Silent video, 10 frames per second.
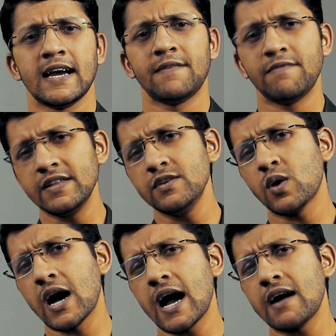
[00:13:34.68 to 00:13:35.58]
And when you
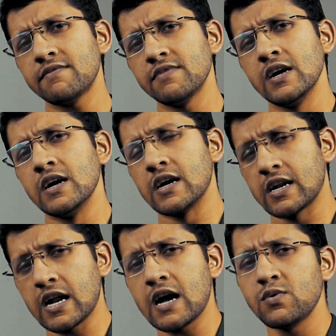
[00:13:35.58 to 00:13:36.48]
have
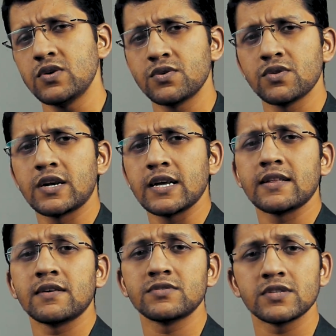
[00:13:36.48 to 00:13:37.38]
Rahu into the 10th
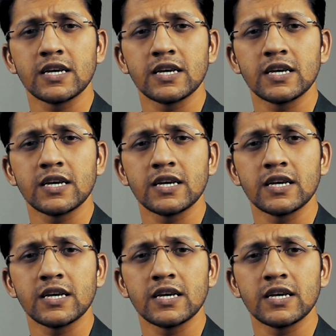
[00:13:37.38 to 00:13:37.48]
house,